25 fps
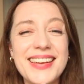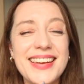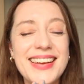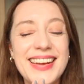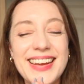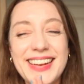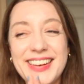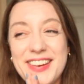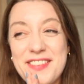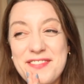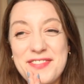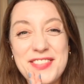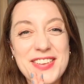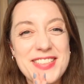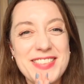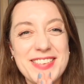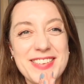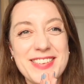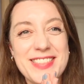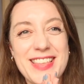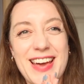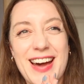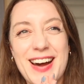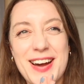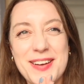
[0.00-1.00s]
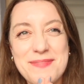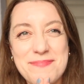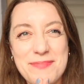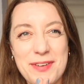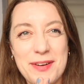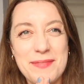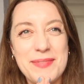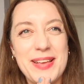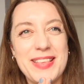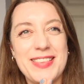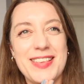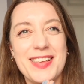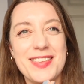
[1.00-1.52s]
If you do that, I
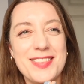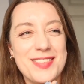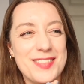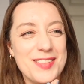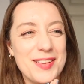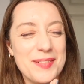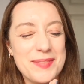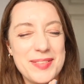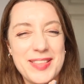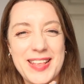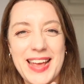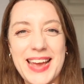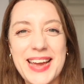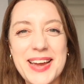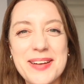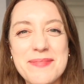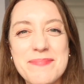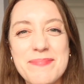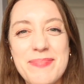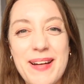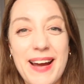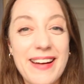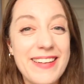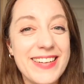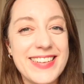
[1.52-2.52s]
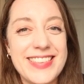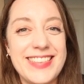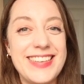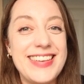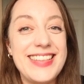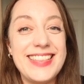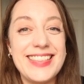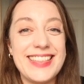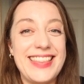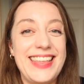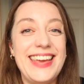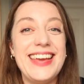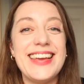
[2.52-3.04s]
promise I'll stop saying
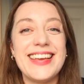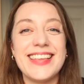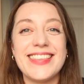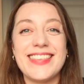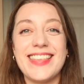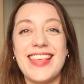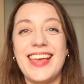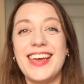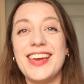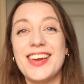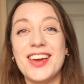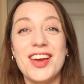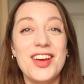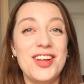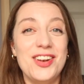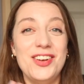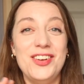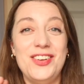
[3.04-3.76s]
embarrassing things like